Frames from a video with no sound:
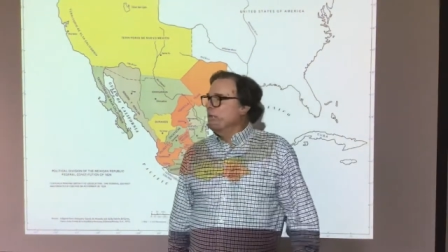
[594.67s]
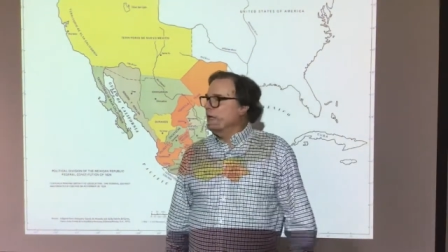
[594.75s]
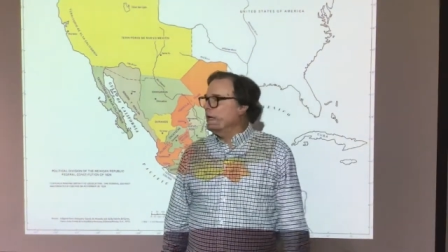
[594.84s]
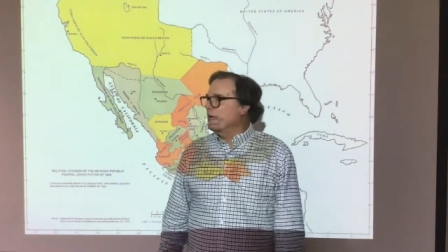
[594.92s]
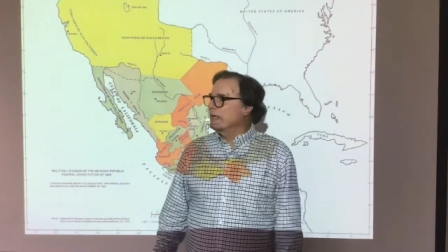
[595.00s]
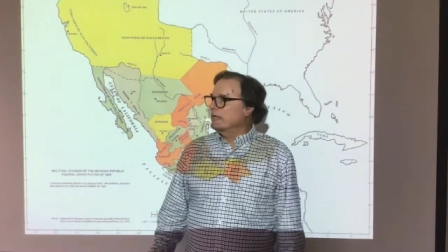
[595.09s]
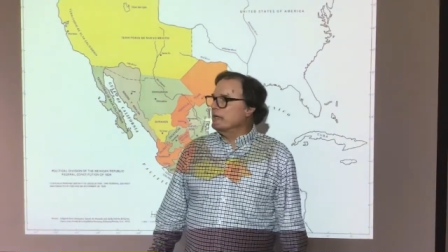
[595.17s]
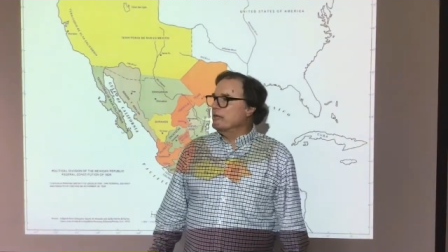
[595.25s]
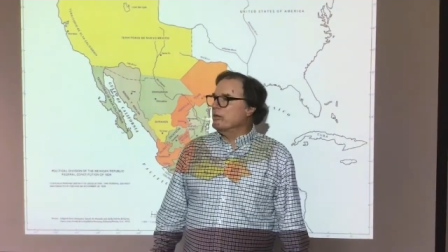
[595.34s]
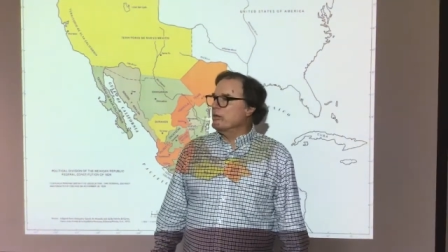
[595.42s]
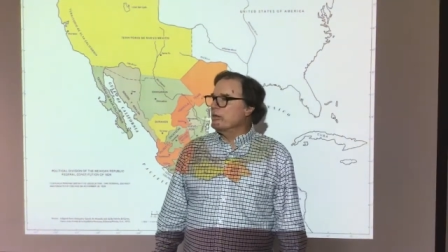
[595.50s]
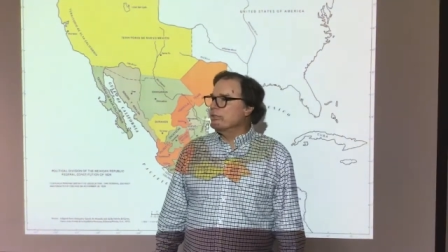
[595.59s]
uh, you
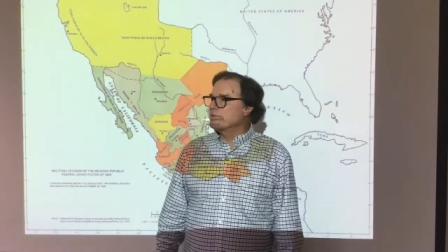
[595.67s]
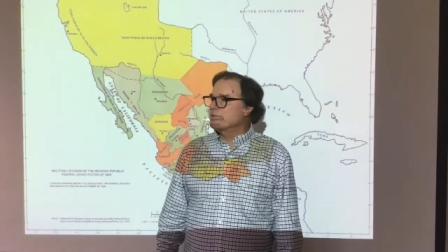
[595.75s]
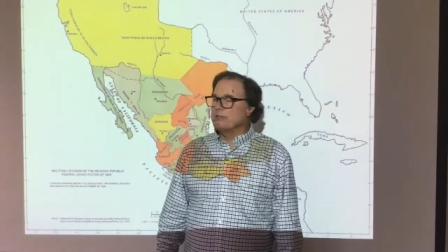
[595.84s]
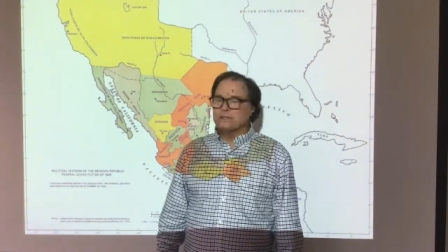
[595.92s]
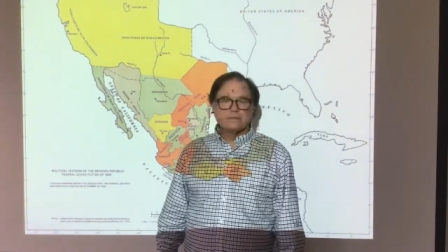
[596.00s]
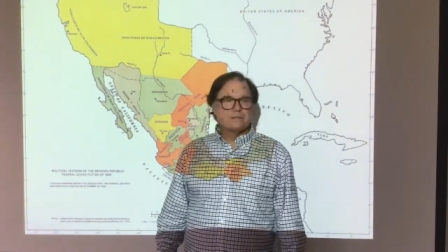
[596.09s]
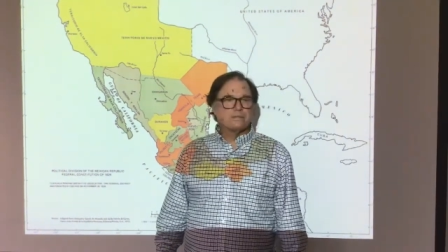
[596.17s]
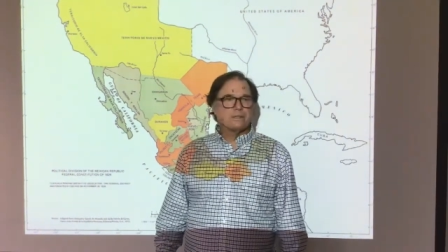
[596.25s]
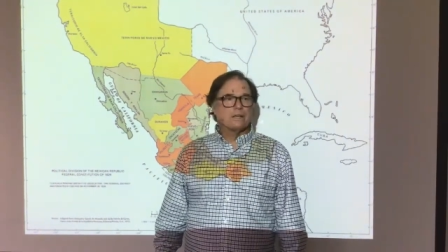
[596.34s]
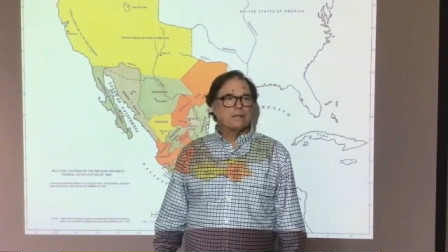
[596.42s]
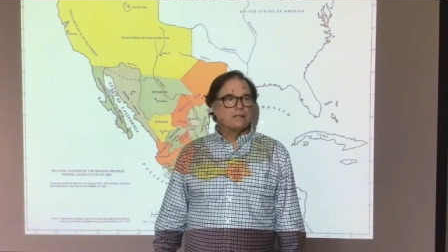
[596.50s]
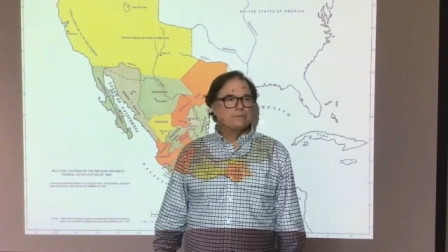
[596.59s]
know, there's, there's,
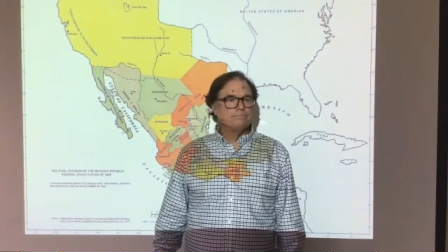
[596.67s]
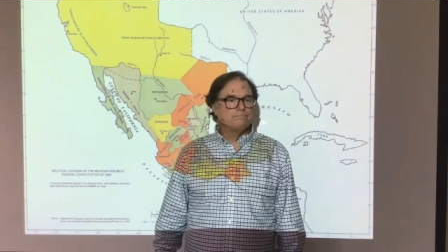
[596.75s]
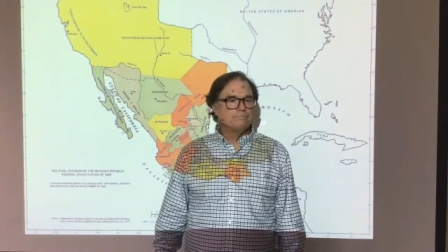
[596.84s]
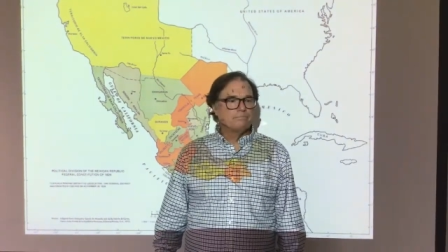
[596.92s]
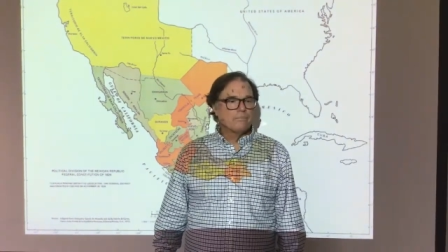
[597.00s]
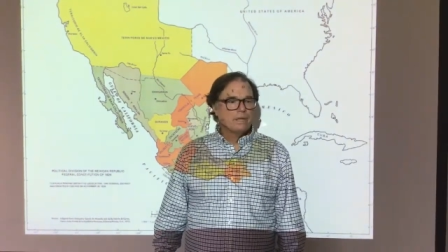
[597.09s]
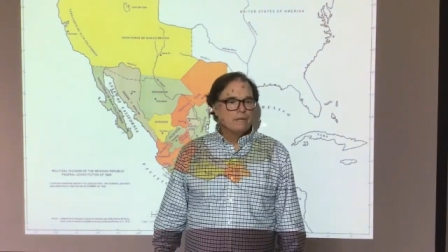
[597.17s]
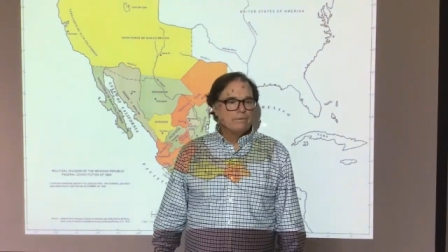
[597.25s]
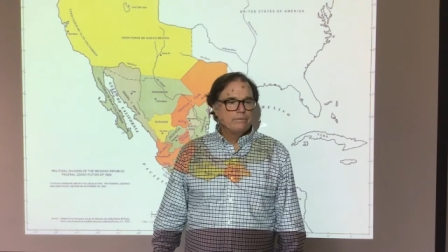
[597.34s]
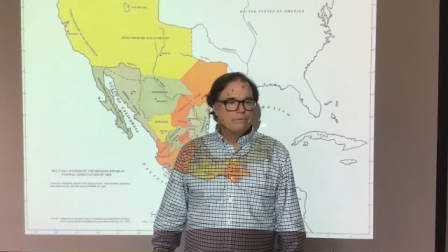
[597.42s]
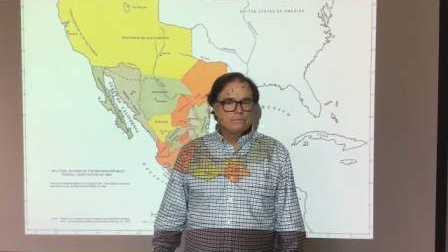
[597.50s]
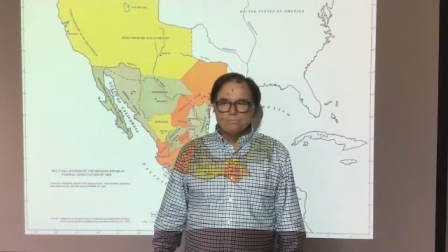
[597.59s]
uh,
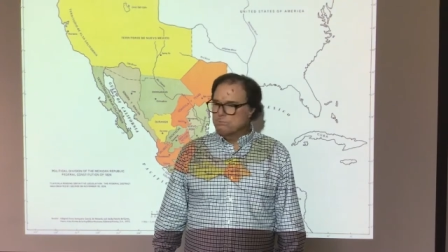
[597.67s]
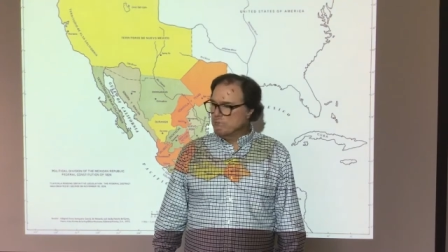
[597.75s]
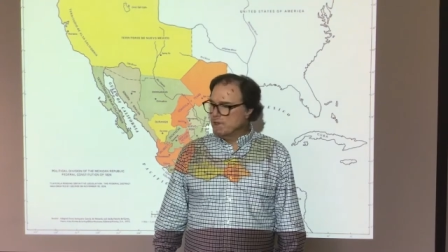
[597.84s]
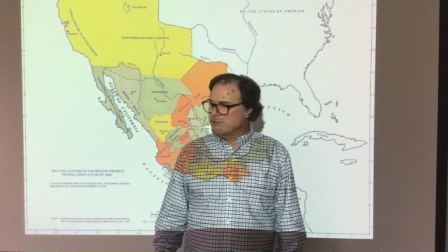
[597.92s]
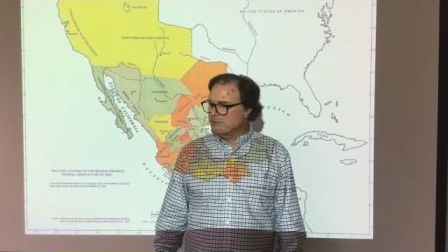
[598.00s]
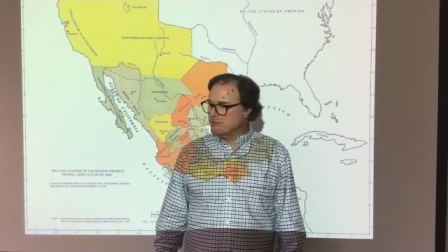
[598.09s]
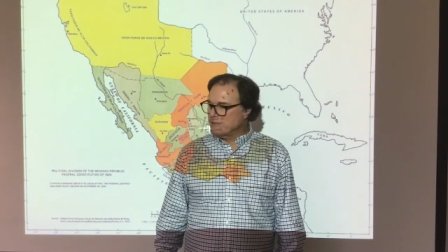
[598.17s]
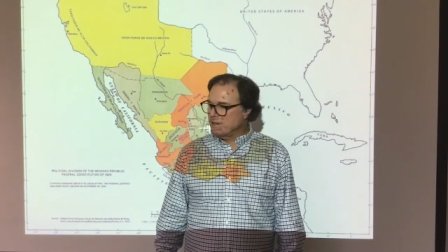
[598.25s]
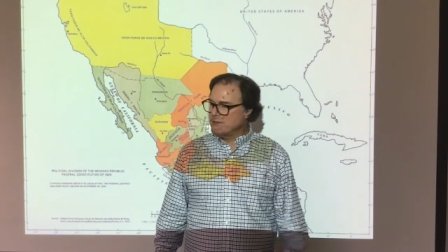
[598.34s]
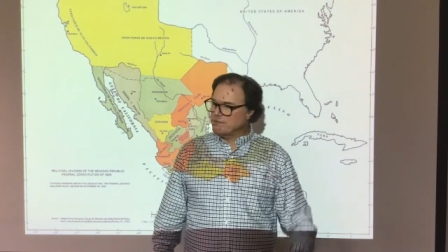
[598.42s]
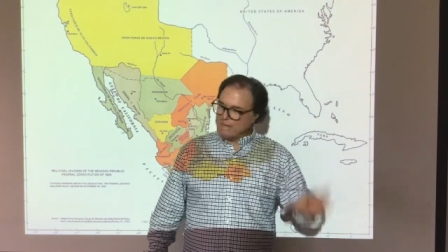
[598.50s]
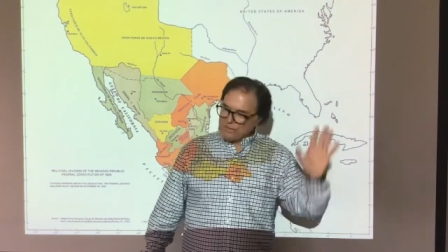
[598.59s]
what is this?
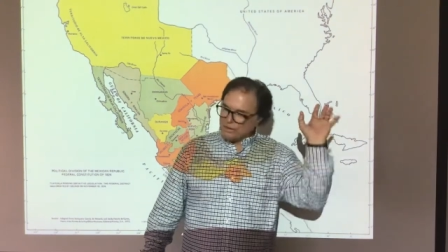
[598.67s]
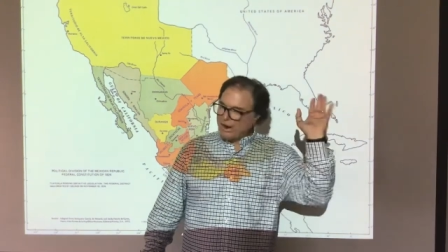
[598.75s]
There's other